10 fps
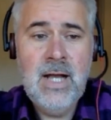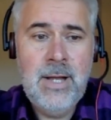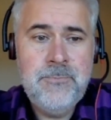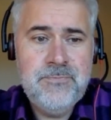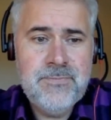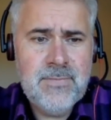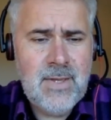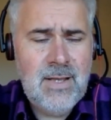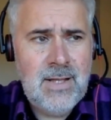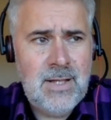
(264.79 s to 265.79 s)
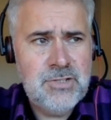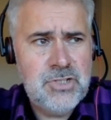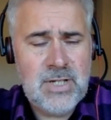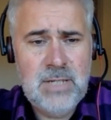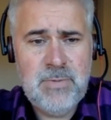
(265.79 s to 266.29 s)
I'll just
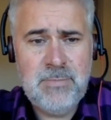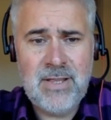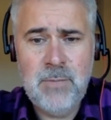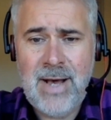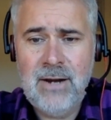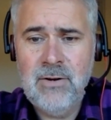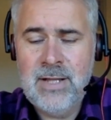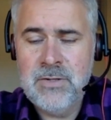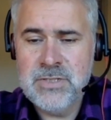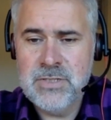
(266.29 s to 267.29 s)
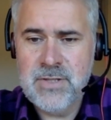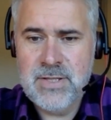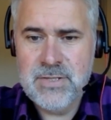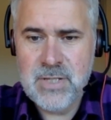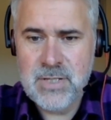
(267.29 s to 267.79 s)
talk a little bit about the parallels, because I
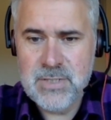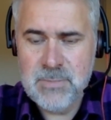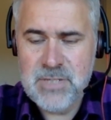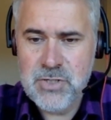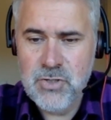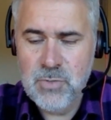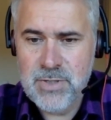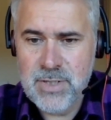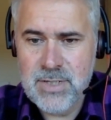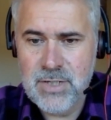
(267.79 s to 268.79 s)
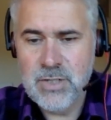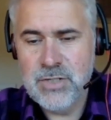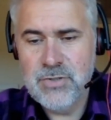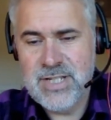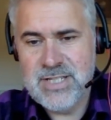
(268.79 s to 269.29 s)
think there's a misnomer that
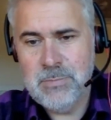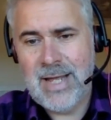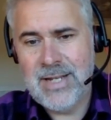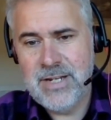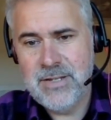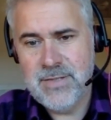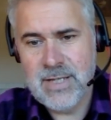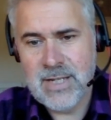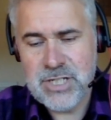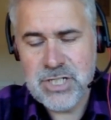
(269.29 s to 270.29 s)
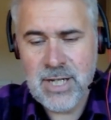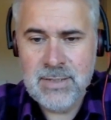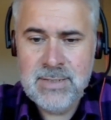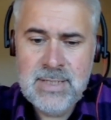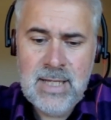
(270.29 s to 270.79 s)
you don't need to plan anything in
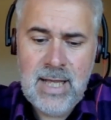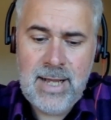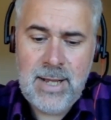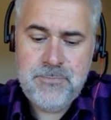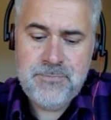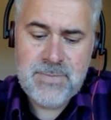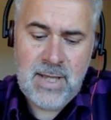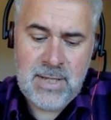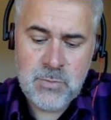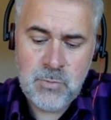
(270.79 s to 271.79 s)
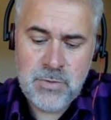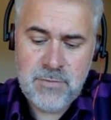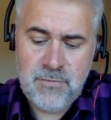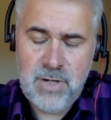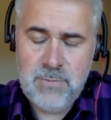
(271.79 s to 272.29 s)
Agile. And one
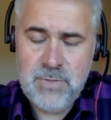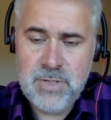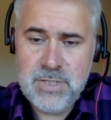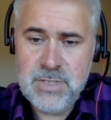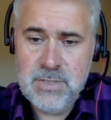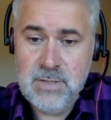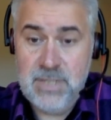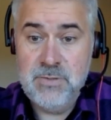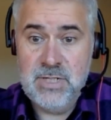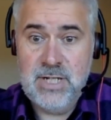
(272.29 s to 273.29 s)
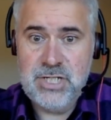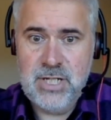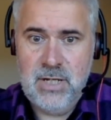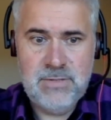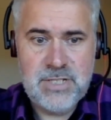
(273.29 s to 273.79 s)
of the frameworks I use in
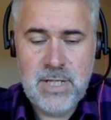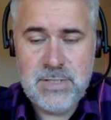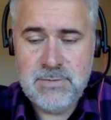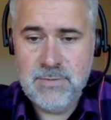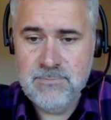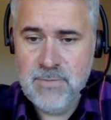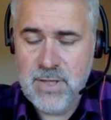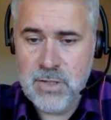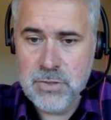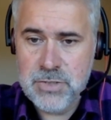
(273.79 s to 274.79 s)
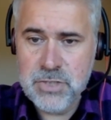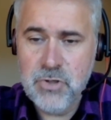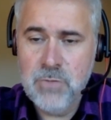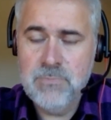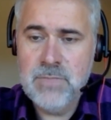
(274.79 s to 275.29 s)
Agile is a thing called
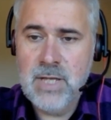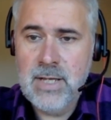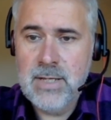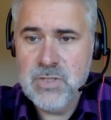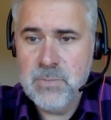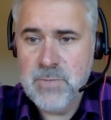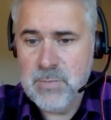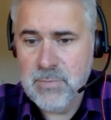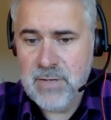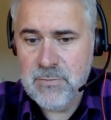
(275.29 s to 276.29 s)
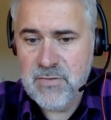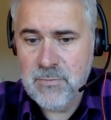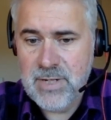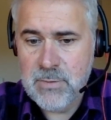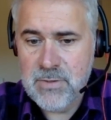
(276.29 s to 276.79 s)
Scrum. Some people might be
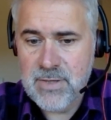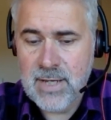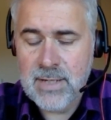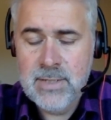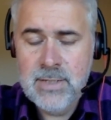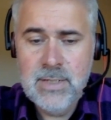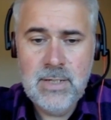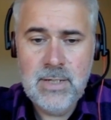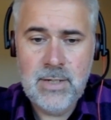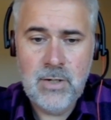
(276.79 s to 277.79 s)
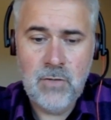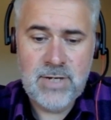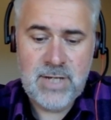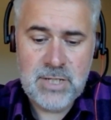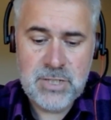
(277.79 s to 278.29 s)
familiar with that or
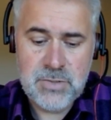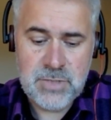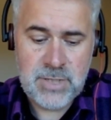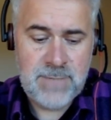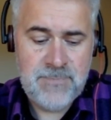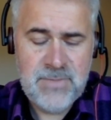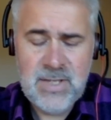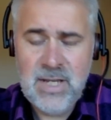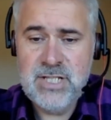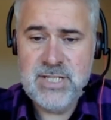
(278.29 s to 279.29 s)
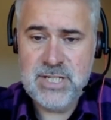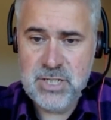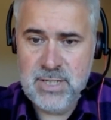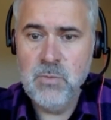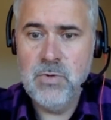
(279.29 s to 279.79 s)
read articles on it. And
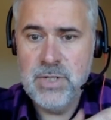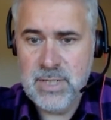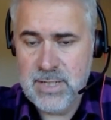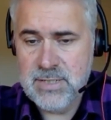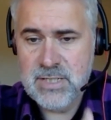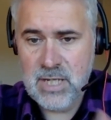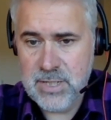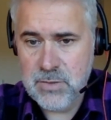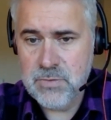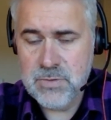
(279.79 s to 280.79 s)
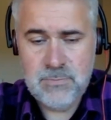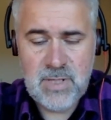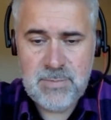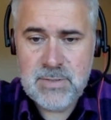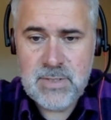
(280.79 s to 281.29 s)
essentially, you work in cycles,
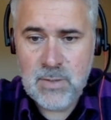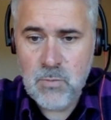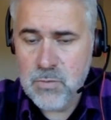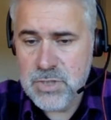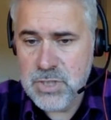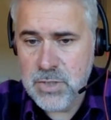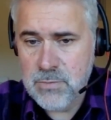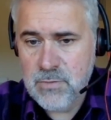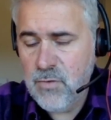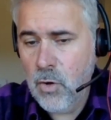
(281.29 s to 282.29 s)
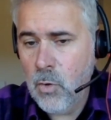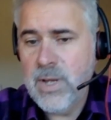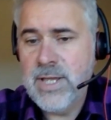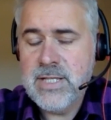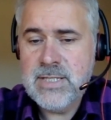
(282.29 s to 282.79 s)
maybe 1, 2, or
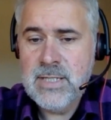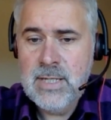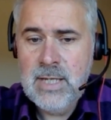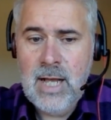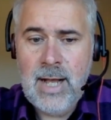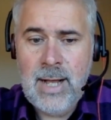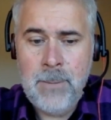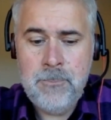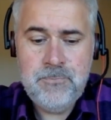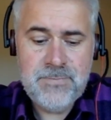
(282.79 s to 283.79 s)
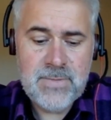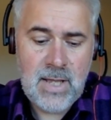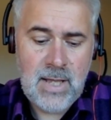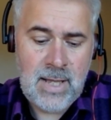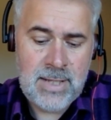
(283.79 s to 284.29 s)
4 weeks.
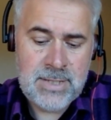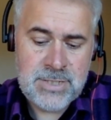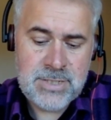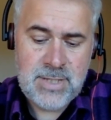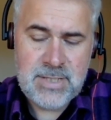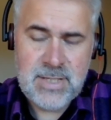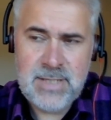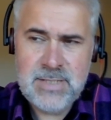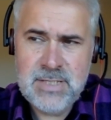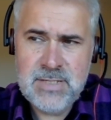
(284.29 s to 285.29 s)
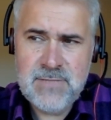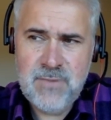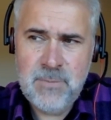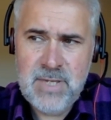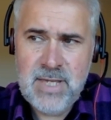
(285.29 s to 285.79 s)
And it's
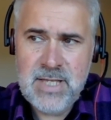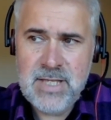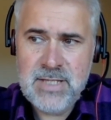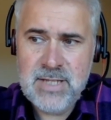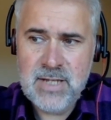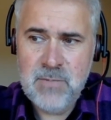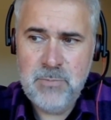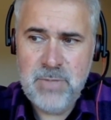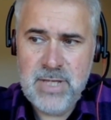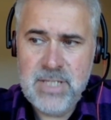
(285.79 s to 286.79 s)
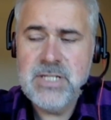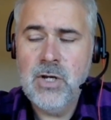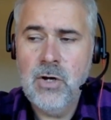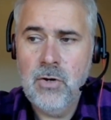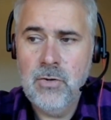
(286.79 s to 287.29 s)
for me, it's kind of
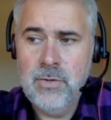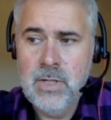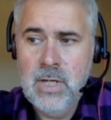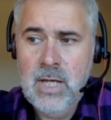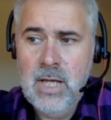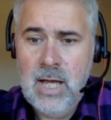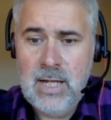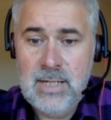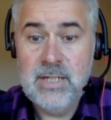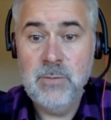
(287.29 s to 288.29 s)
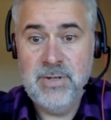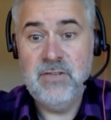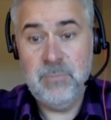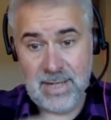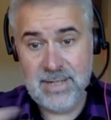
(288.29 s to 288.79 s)
based on a little
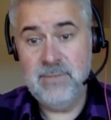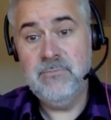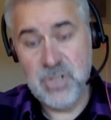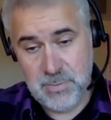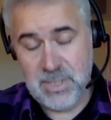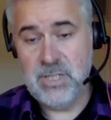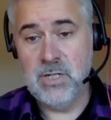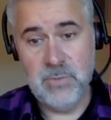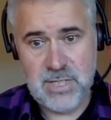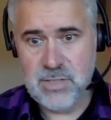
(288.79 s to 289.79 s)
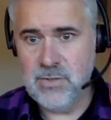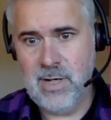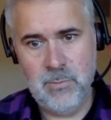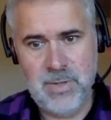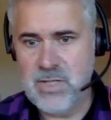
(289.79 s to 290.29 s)
bit of planning, which means, we need to
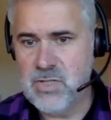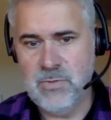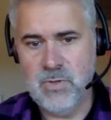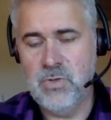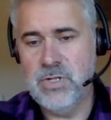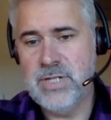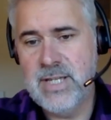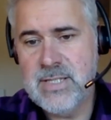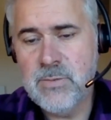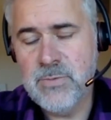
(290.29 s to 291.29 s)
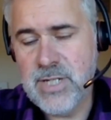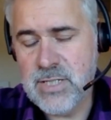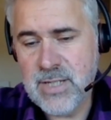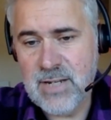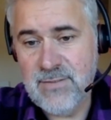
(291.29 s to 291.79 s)
know how big some of the work is. We
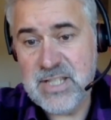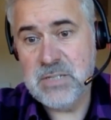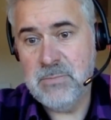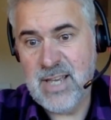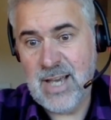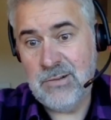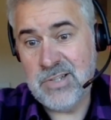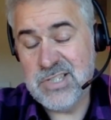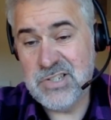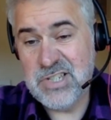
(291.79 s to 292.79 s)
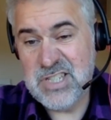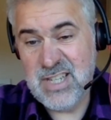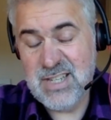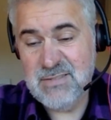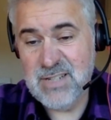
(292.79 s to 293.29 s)
need to kind of estimate how long it's going to
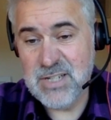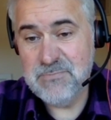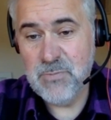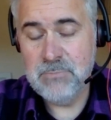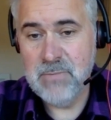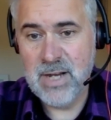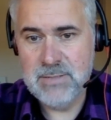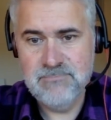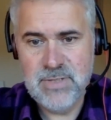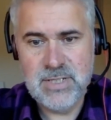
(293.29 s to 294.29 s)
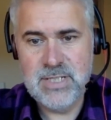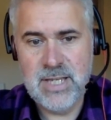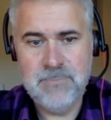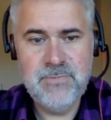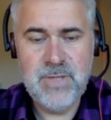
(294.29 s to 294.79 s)
take. It might
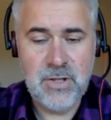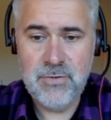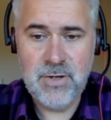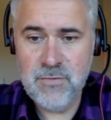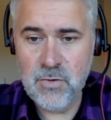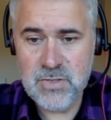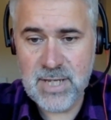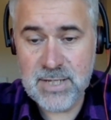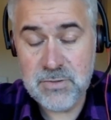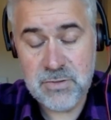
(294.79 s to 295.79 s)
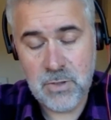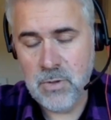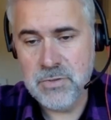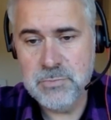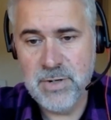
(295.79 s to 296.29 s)
take 3 or 4 cycles
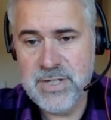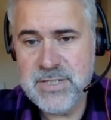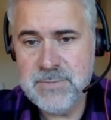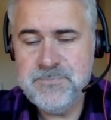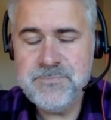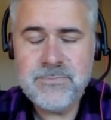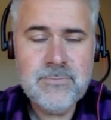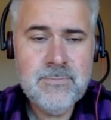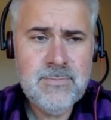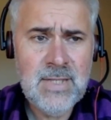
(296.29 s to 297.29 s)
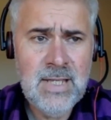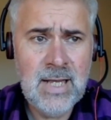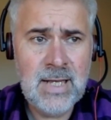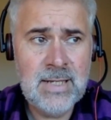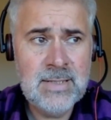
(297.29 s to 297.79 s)
or sprints.
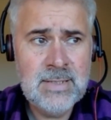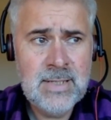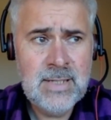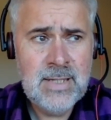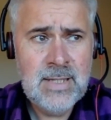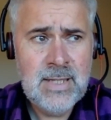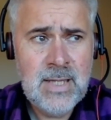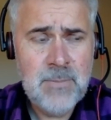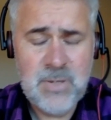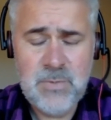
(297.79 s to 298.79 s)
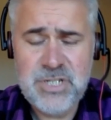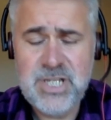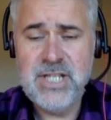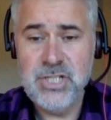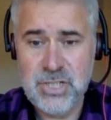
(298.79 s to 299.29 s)
But in which
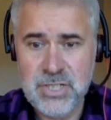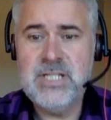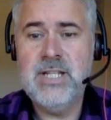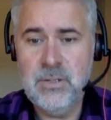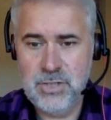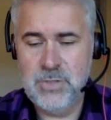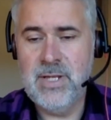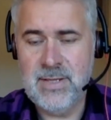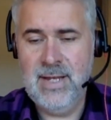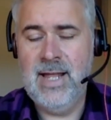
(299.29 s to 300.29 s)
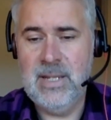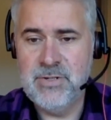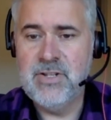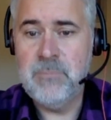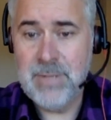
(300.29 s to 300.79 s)
case, you're still doing that
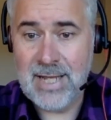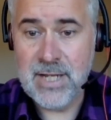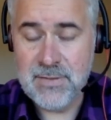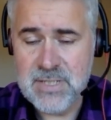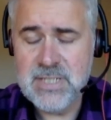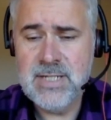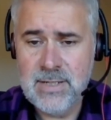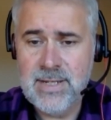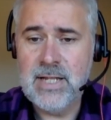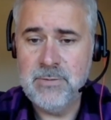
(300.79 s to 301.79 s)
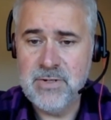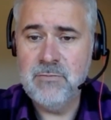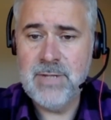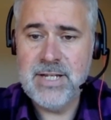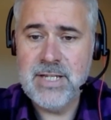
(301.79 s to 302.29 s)
element of planning. There's still an element
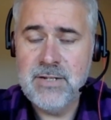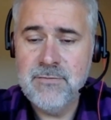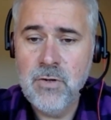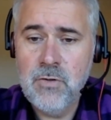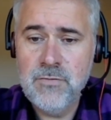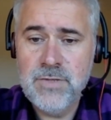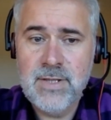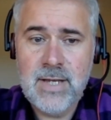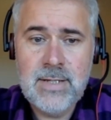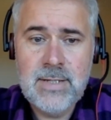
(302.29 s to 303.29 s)
of planning involved in.